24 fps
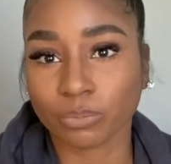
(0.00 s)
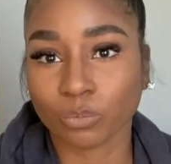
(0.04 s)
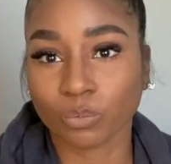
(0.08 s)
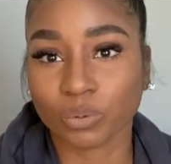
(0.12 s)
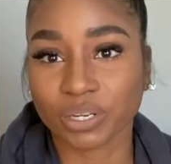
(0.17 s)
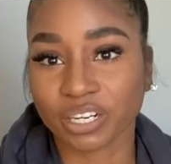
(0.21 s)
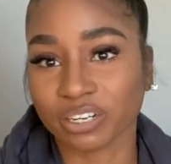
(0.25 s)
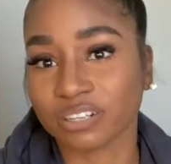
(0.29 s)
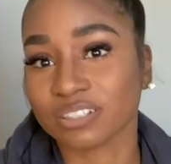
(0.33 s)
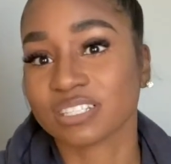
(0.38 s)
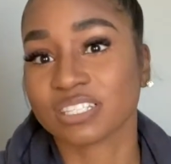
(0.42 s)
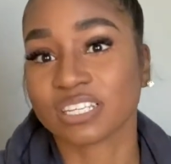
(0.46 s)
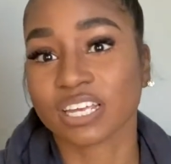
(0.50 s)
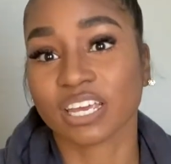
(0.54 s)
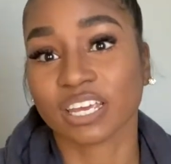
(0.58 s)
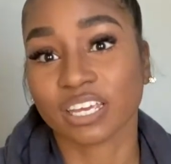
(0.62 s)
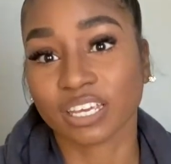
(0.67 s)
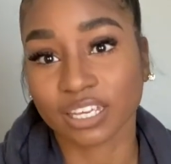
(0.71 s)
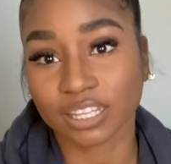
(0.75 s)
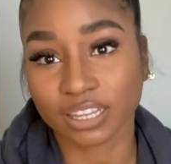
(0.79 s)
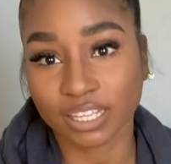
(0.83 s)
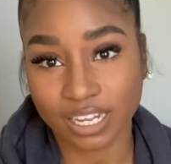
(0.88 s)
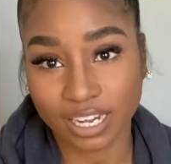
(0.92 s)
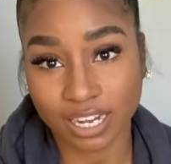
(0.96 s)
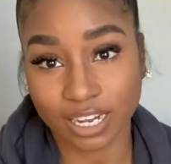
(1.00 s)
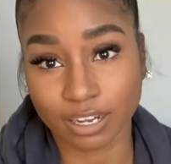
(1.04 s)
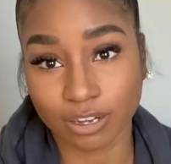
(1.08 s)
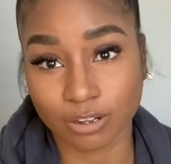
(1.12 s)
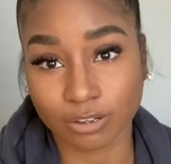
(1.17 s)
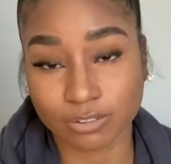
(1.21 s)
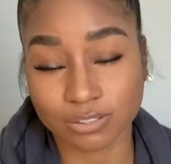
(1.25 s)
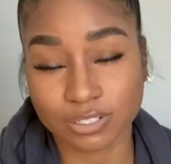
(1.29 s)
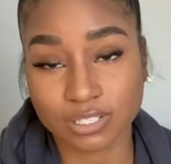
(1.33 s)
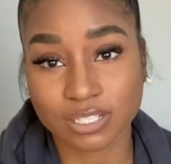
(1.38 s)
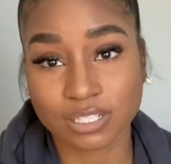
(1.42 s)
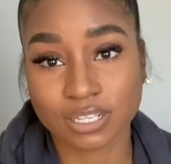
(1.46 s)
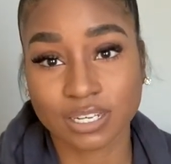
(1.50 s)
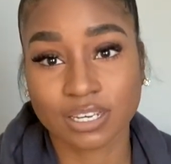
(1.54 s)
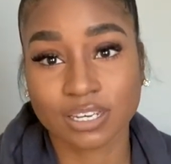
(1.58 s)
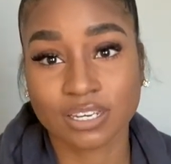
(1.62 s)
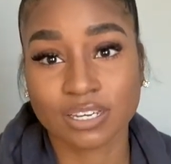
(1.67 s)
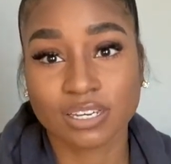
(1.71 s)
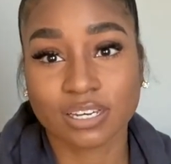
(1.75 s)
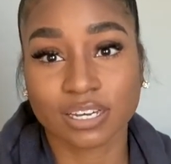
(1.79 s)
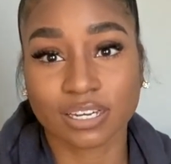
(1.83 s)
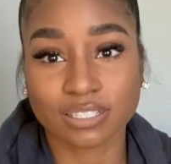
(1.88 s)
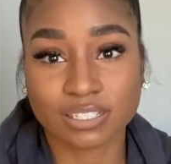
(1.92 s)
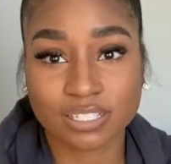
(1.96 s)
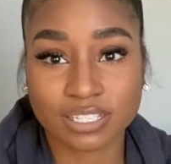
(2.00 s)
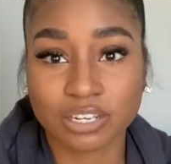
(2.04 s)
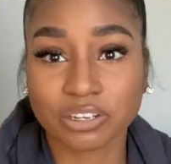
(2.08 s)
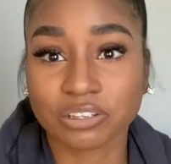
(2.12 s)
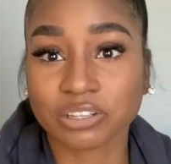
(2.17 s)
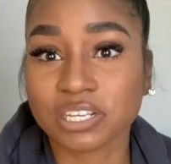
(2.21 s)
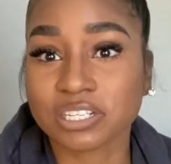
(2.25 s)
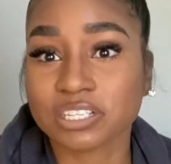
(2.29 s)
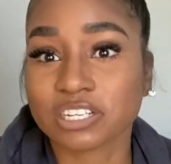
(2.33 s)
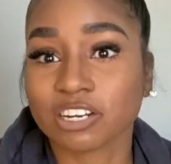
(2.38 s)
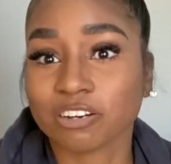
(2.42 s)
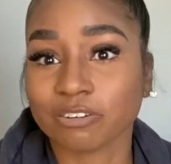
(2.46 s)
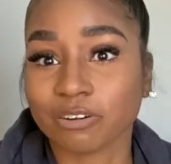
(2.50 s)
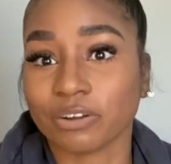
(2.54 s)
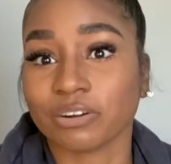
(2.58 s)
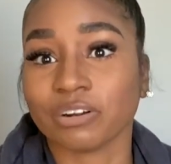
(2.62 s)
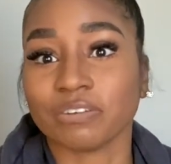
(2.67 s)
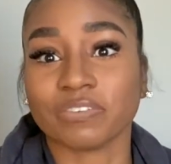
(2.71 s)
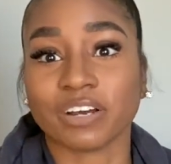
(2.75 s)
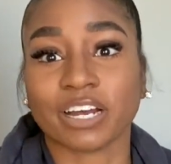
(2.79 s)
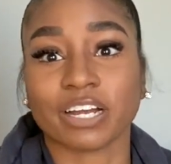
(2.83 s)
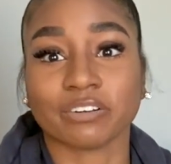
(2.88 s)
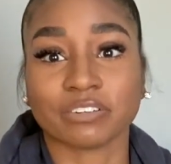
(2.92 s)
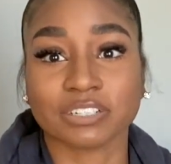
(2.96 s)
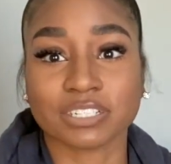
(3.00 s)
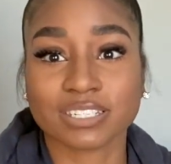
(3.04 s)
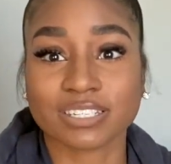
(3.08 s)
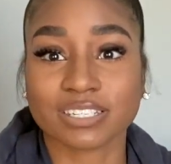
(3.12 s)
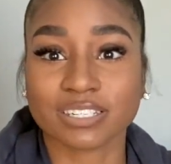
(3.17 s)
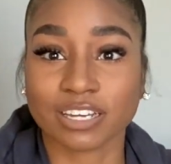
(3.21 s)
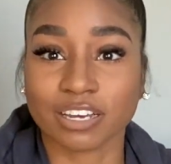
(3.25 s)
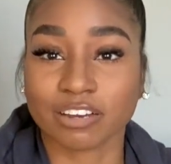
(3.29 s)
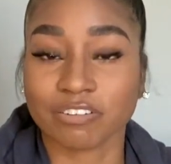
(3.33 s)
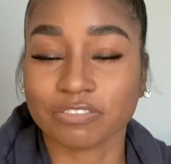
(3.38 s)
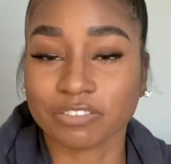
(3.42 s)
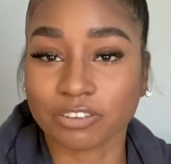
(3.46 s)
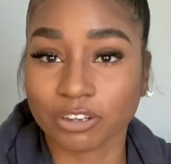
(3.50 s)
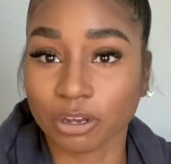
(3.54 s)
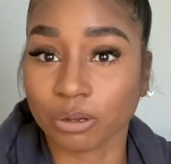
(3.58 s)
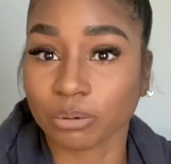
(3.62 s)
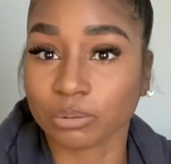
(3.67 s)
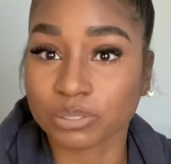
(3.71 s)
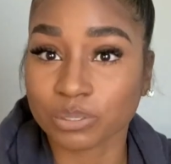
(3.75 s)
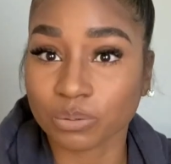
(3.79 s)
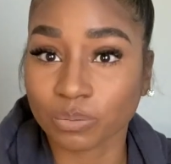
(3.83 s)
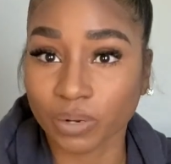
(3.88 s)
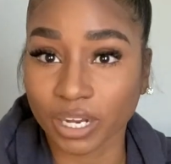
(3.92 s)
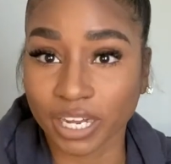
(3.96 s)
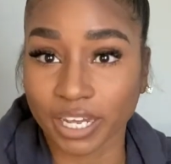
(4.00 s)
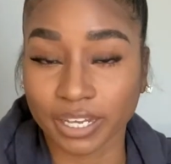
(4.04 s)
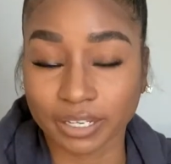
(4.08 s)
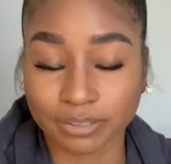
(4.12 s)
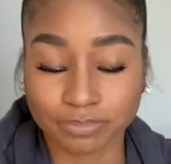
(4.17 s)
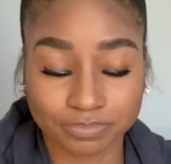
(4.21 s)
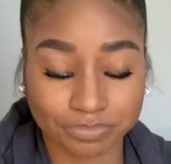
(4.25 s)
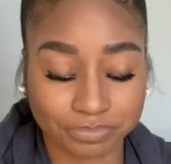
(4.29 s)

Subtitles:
We are staying in the house until this coronavirus stuff goes away.